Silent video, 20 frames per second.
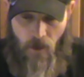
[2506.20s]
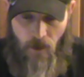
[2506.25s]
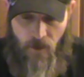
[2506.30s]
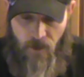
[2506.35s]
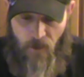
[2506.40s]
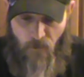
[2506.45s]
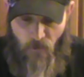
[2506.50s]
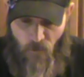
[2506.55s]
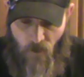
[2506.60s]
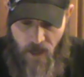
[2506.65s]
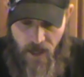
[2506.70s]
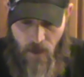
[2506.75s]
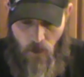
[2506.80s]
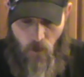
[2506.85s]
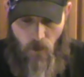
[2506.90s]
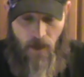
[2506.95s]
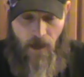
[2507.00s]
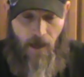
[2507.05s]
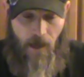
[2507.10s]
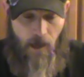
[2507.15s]
the
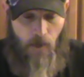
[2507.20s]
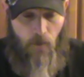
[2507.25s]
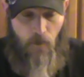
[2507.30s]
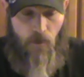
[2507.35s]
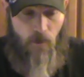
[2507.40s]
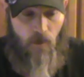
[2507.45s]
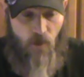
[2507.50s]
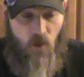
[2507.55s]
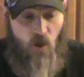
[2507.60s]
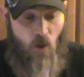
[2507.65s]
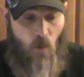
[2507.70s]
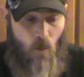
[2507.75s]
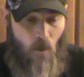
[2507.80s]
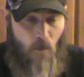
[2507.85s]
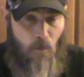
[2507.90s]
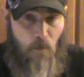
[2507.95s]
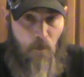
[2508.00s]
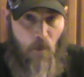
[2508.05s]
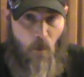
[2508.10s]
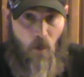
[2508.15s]
video game to
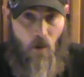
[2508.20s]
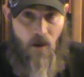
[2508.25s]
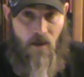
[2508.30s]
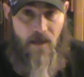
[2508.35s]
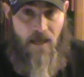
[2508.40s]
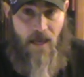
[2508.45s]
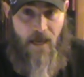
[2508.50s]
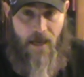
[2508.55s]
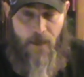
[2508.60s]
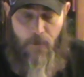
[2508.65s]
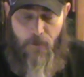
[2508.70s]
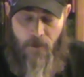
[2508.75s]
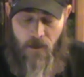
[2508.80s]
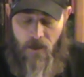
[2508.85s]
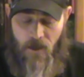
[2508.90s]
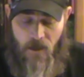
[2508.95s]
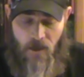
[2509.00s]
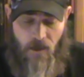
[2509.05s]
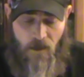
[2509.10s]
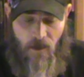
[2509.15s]
a board game.
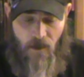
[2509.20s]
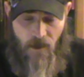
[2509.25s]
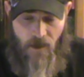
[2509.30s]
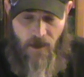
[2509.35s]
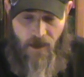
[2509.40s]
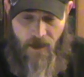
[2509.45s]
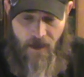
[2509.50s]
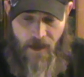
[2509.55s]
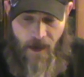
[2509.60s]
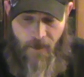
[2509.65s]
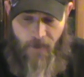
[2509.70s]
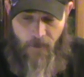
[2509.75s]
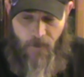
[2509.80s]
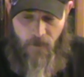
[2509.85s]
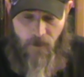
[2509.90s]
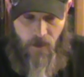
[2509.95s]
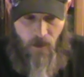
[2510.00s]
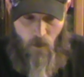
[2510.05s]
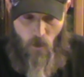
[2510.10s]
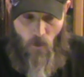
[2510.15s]
And I,
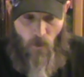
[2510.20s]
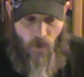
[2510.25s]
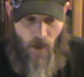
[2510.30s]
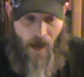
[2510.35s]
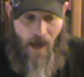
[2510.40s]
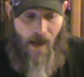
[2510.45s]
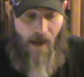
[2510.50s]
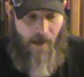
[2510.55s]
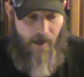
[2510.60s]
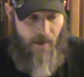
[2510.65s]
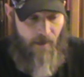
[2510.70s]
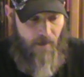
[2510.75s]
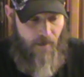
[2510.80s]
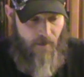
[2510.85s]
you know, that